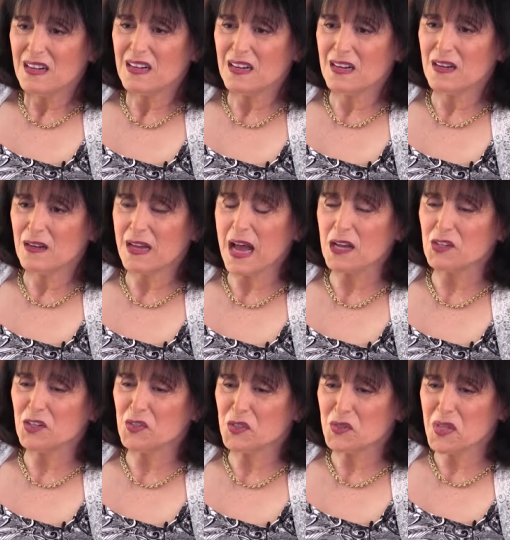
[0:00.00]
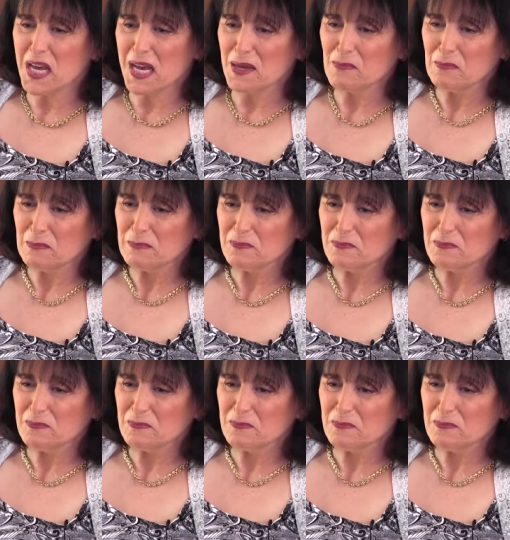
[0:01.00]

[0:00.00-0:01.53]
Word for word: Uh, how do you do that?